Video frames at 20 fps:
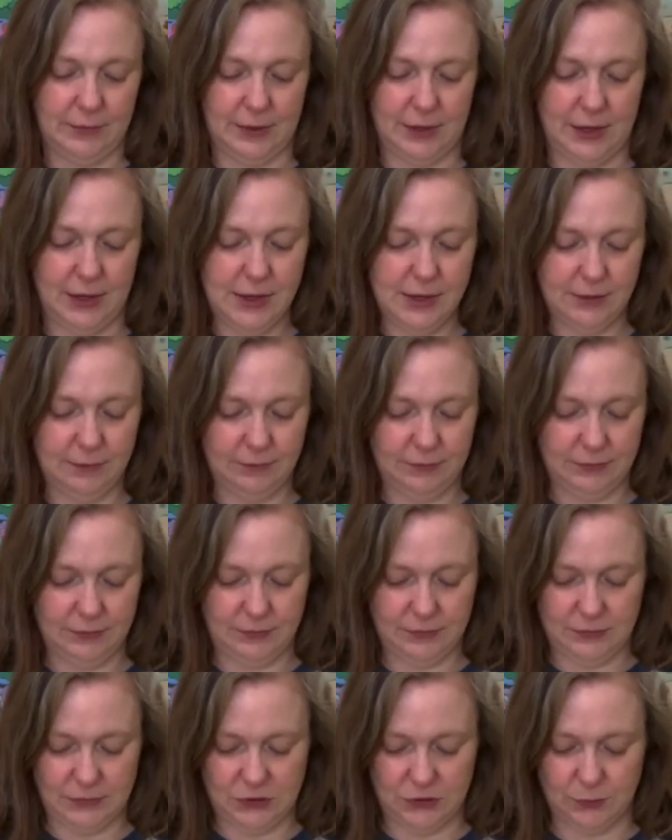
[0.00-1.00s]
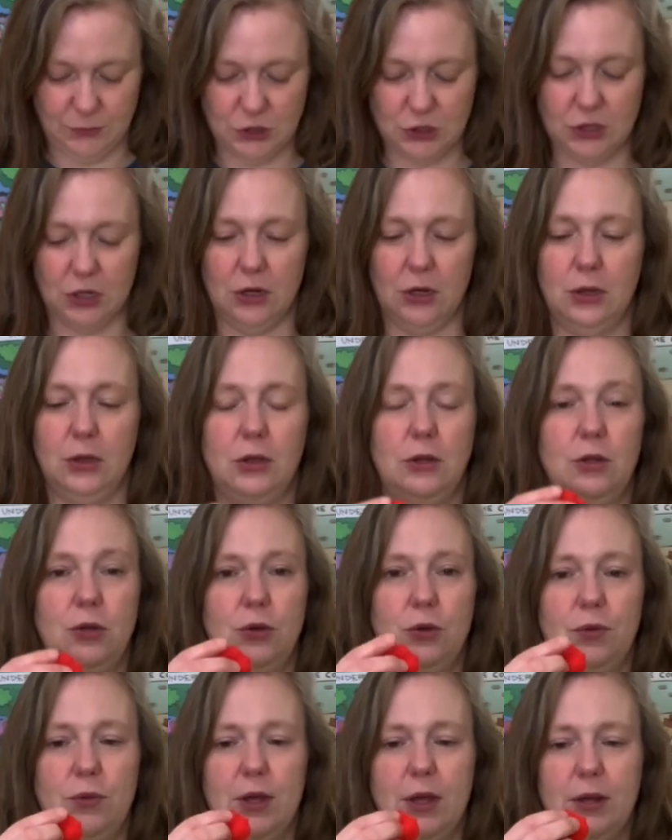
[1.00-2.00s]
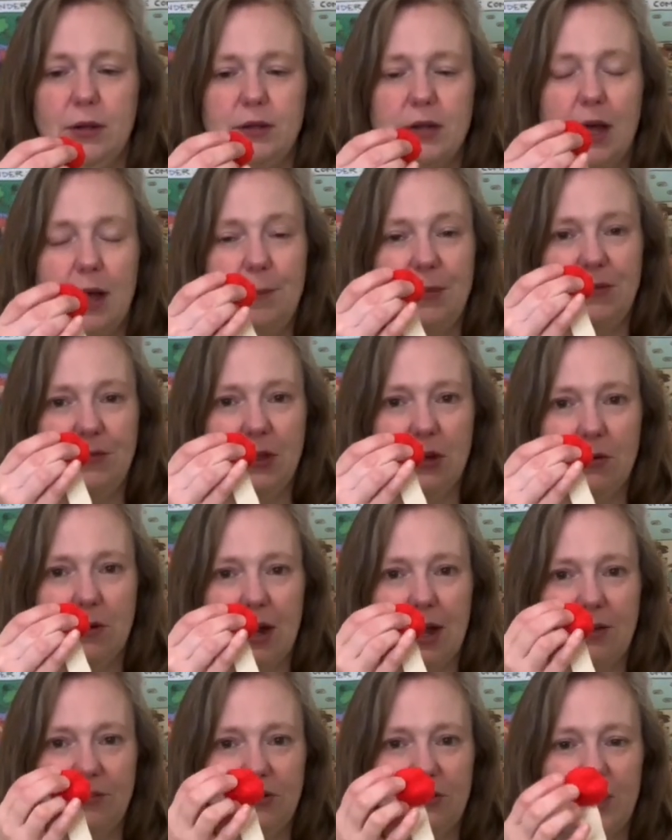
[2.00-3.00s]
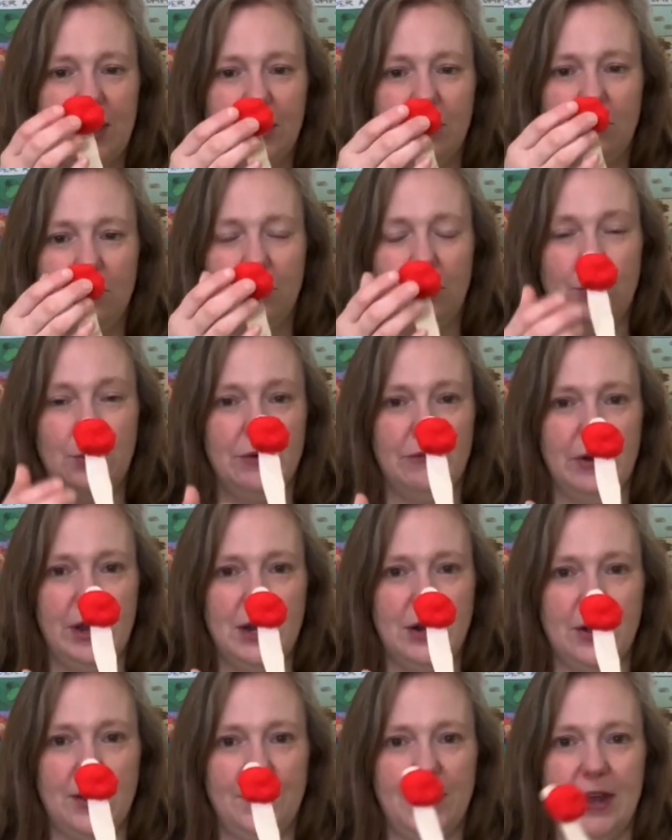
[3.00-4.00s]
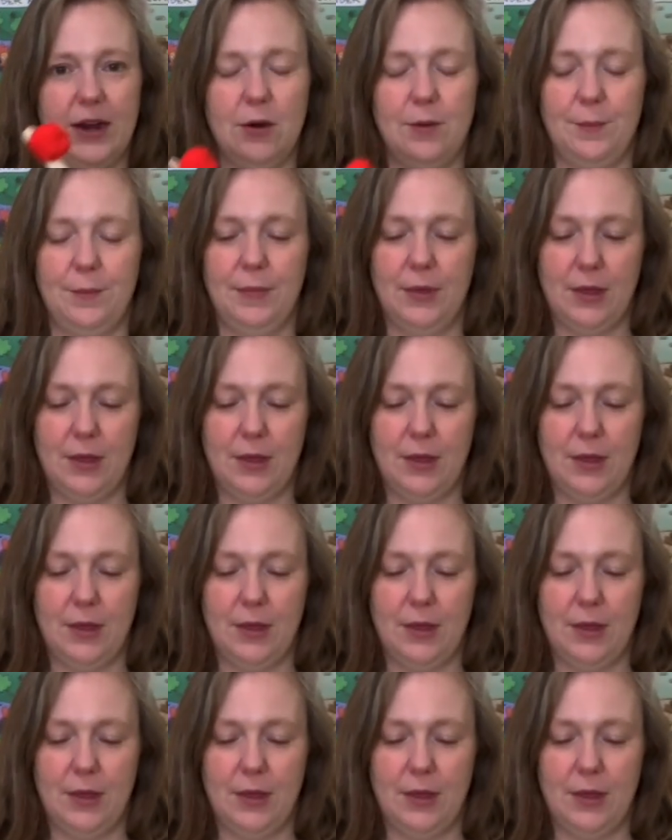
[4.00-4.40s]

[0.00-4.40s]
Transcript: Okay, so I'm just going to glue the top of the craft stick, glue it right on there.